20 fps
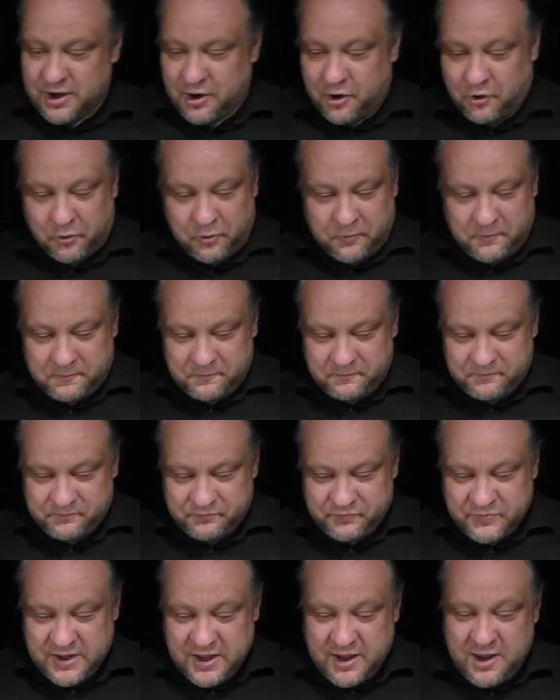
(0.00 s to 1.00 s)
oh,
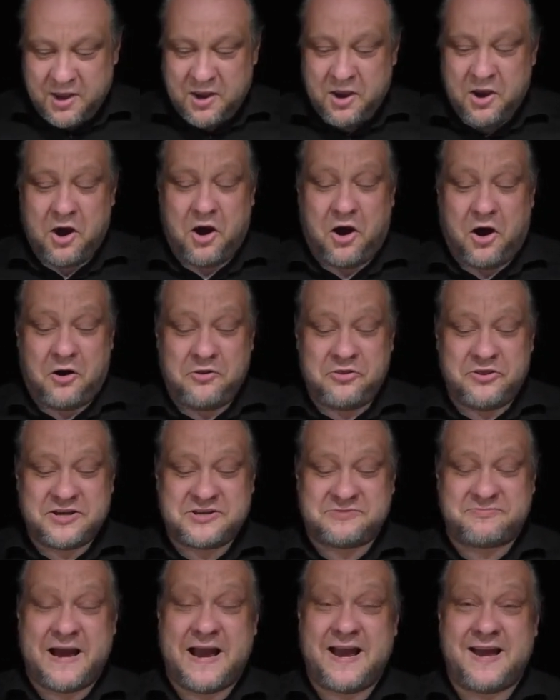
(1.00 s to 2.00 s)
on
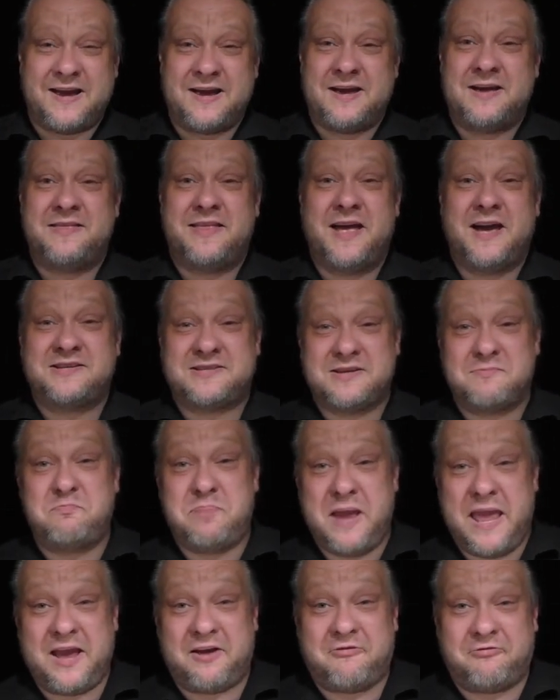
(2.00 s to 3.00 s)
this way there's a
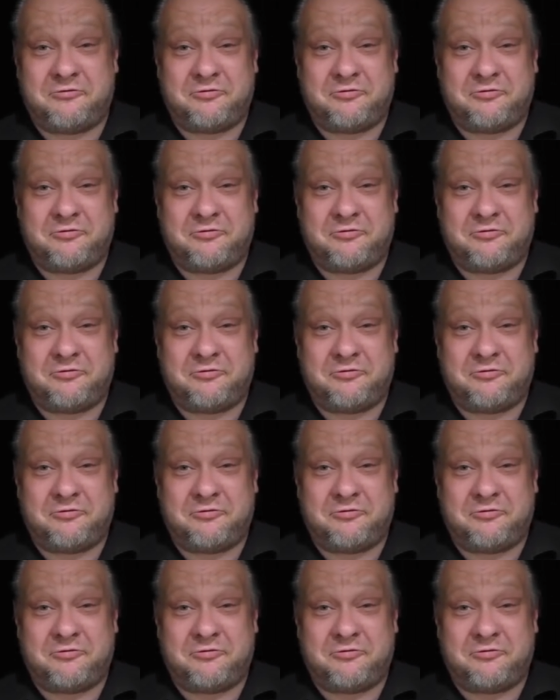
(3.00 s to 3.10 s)
big